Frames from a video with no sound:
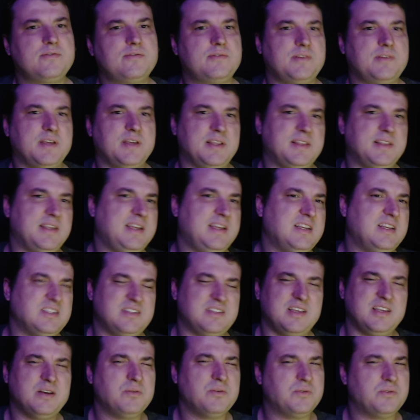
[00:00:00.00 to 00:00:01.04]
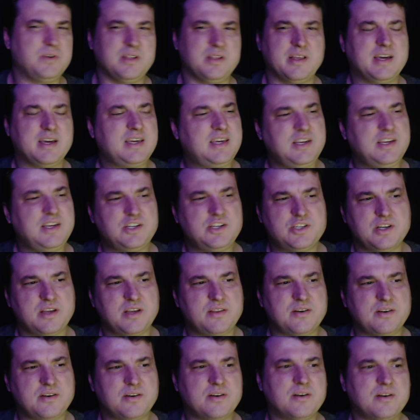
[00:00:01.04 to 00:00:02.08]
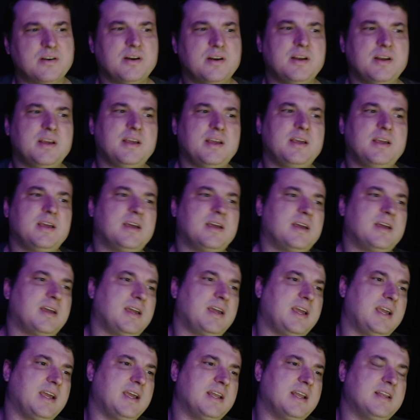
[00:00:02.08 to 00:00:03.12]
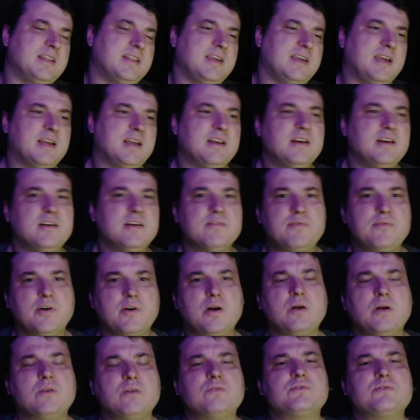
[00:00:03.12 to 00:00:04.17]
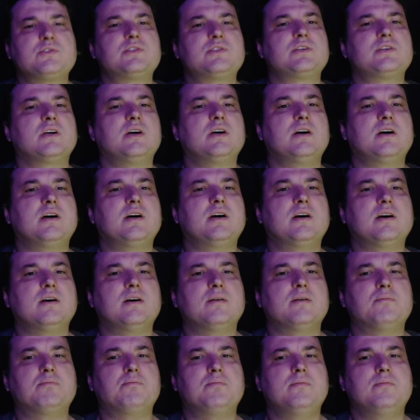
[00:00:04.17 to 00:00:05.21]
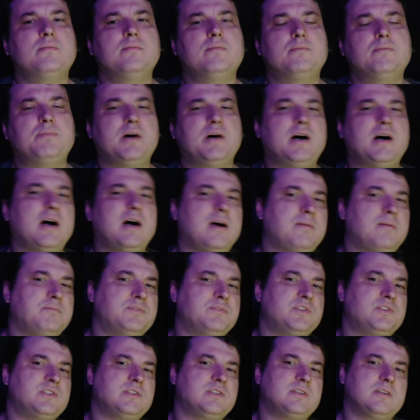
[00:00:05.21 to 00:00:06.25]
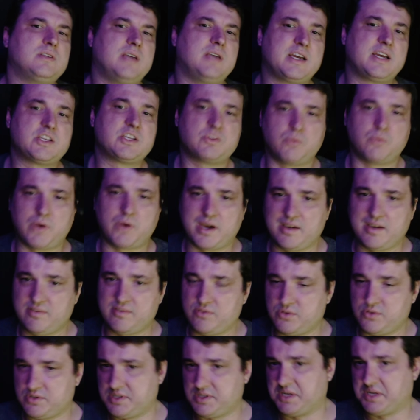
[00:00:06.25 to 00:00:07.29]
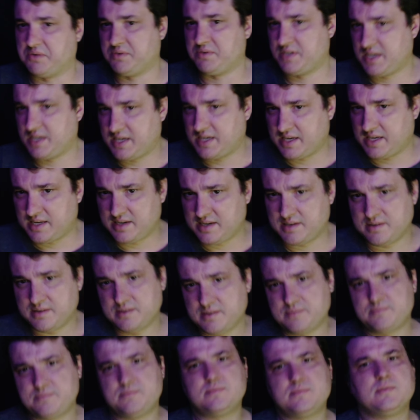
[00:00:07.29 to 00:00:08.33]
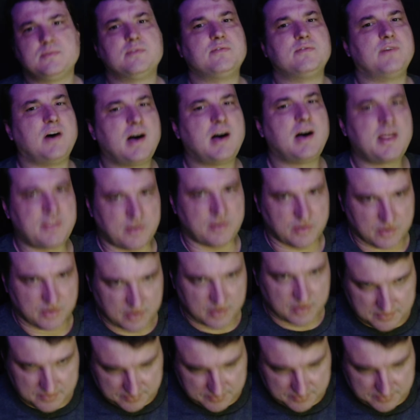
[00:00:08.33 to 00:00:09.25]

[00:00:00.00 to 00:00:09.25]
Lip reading: and they don't really like each other, and it involves Bob's ex-wife, who's now dead, father,